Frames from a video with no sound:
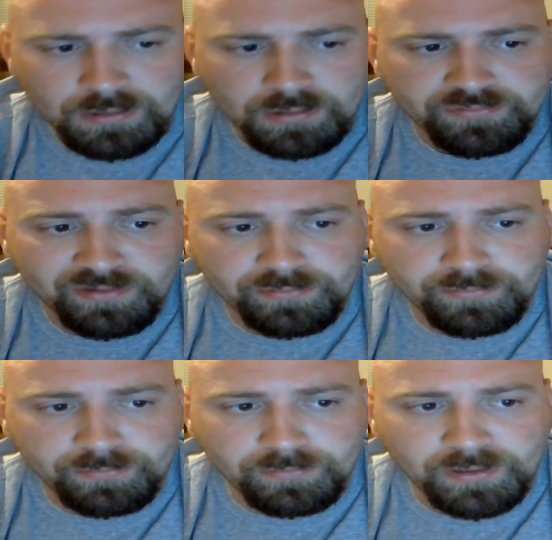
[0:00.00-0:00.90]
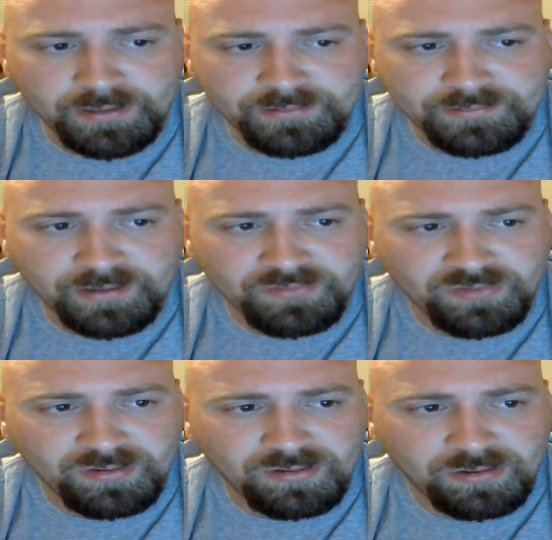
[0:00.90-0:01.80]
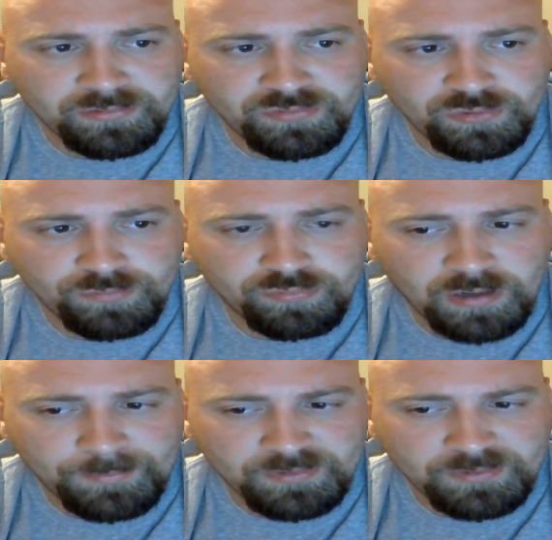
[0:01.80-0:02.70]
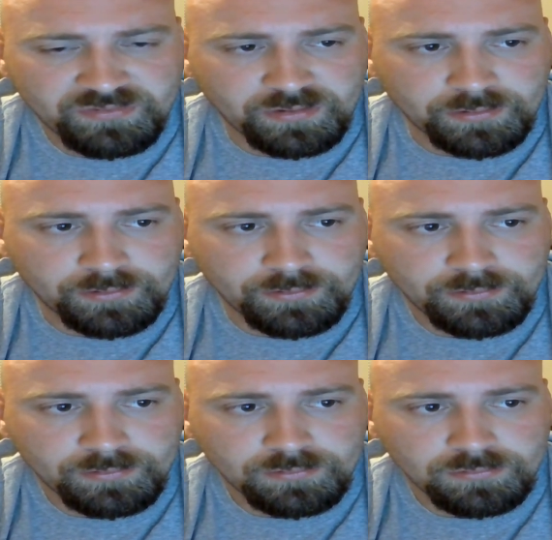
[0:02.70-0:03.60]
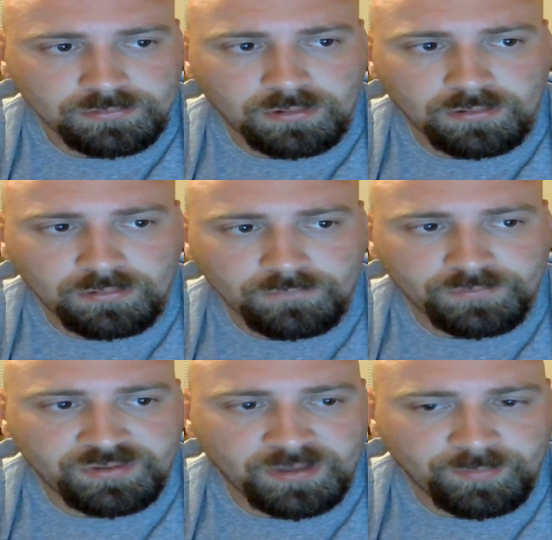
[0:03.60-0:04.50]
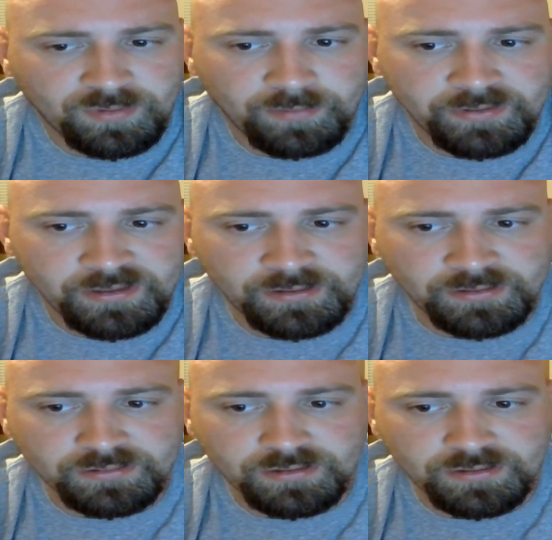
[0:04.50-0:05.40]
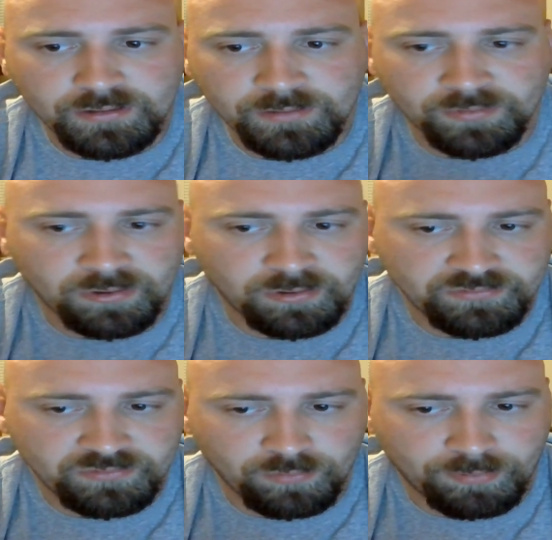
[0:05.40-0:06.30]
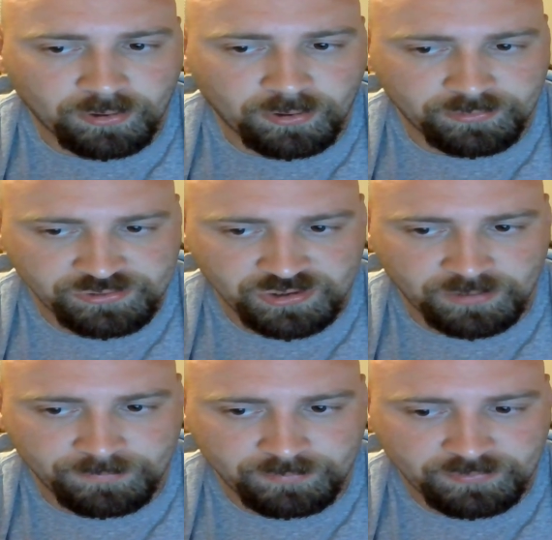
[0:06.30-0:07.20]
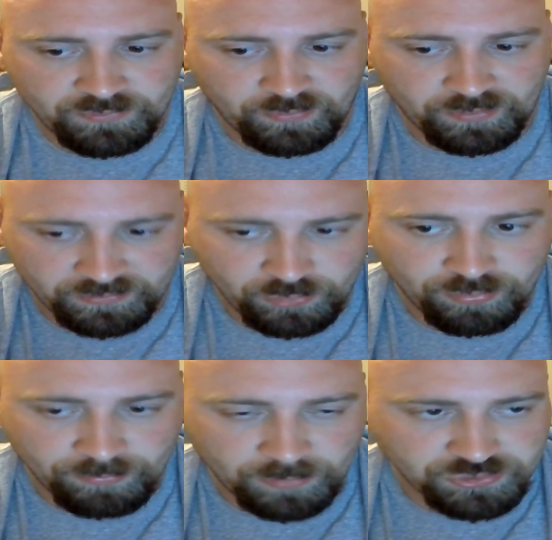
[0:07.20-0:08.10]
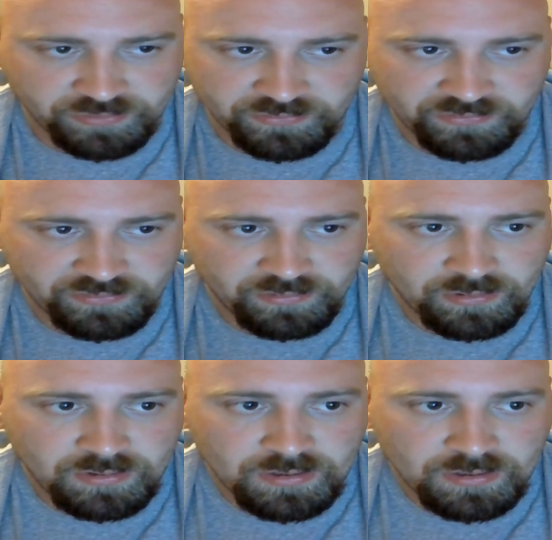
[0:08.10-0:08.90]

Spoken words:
So it doesn't look too promising for WWE in regards to a partnership between the two promotions.